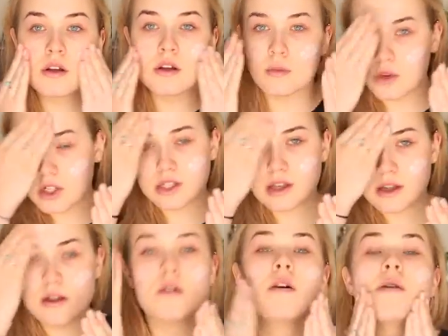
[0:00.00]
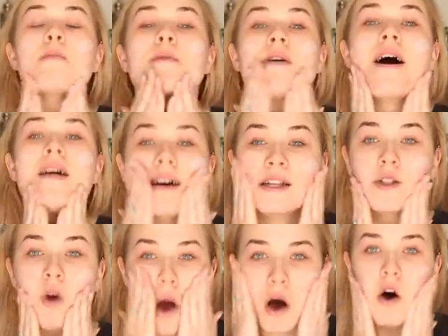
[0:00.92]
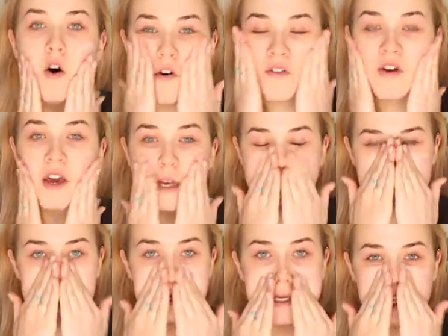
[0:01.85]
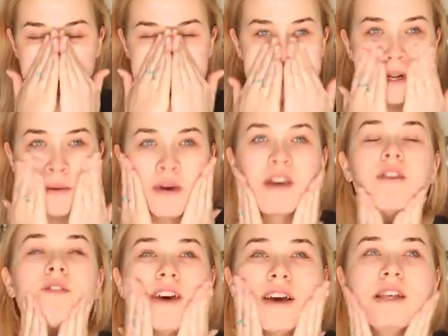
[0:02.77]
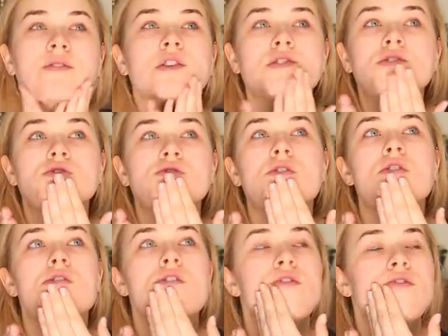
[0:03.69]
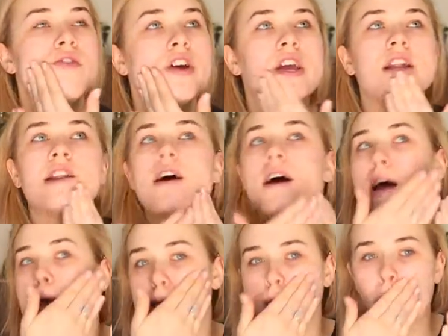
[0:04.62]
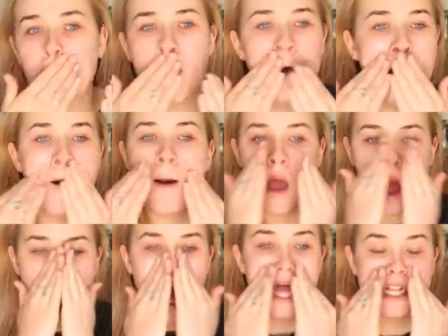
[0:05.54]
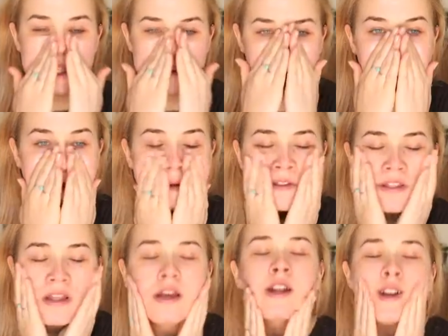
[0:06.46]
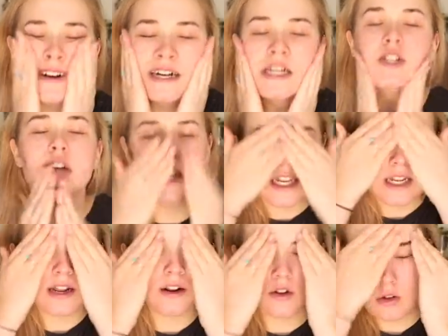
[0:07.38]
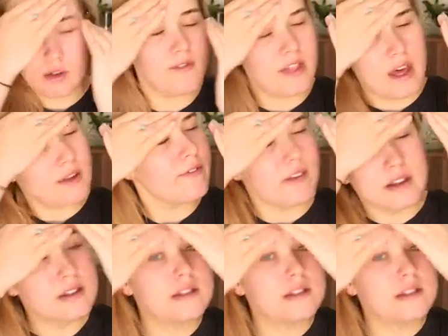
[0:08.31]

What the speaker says: And we're just gonna apply that to our whole face and it's just gonna make your face feel so freaking nice and smooth and hydrated and all of that fun